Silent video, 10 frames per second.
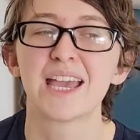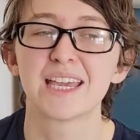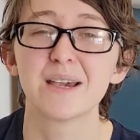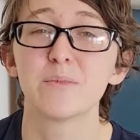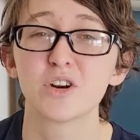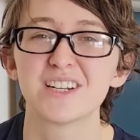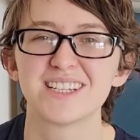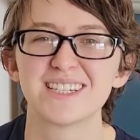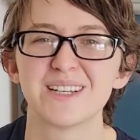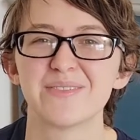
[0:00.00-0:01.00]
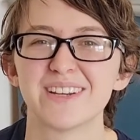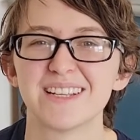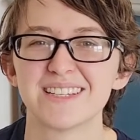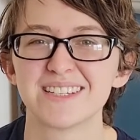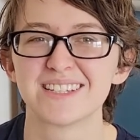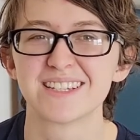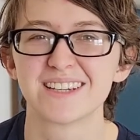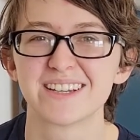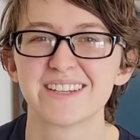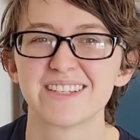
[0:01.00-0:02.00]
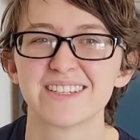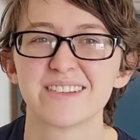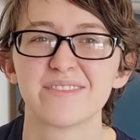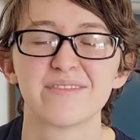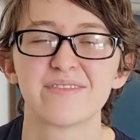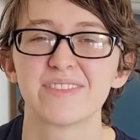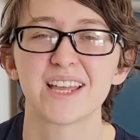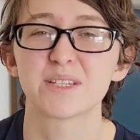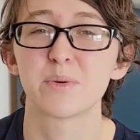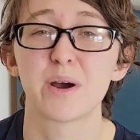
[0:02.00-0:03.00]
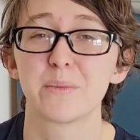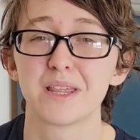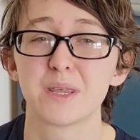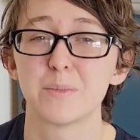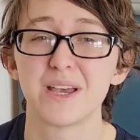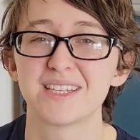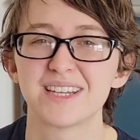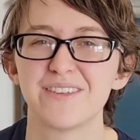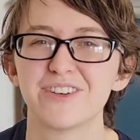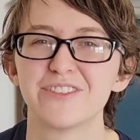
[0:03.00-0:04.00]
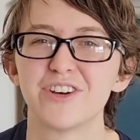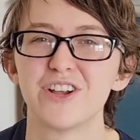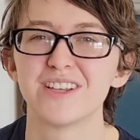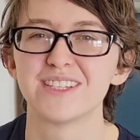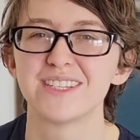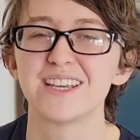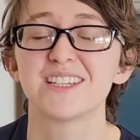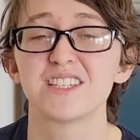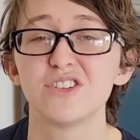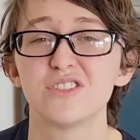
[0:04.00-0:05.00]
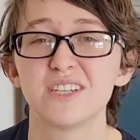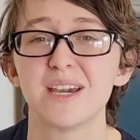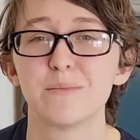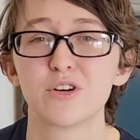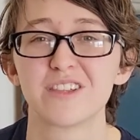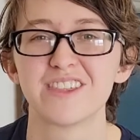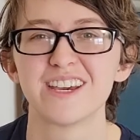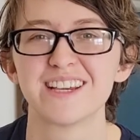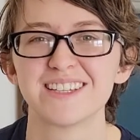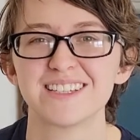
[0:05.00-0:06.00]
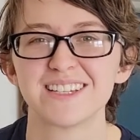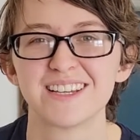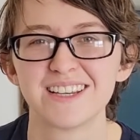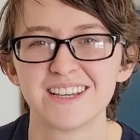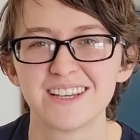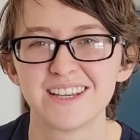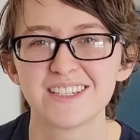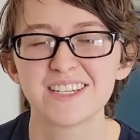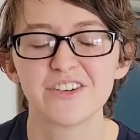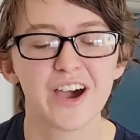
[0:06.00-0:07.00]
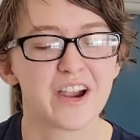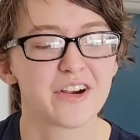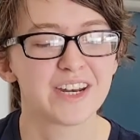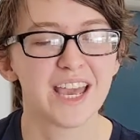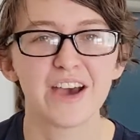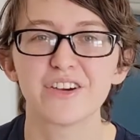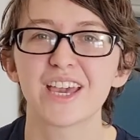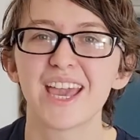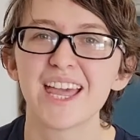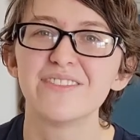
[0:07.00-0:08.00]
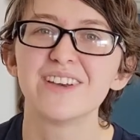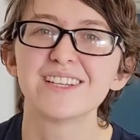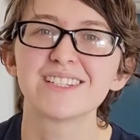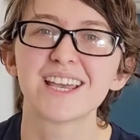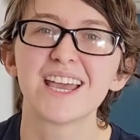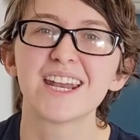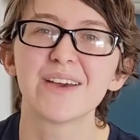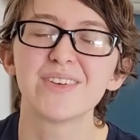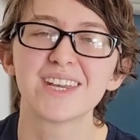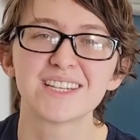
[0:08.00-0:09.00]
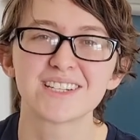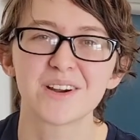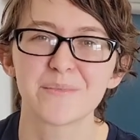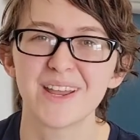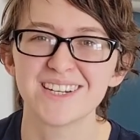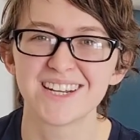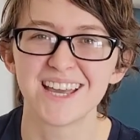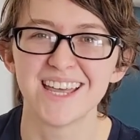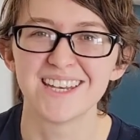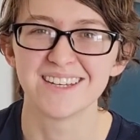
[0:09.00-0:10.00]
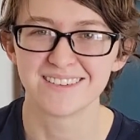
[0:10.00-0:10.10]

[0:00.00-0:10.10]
get more Disney pins, because that's probably the best gift of all is the excuse to get more things. So I already have a canvas and I'm gonna start painting it.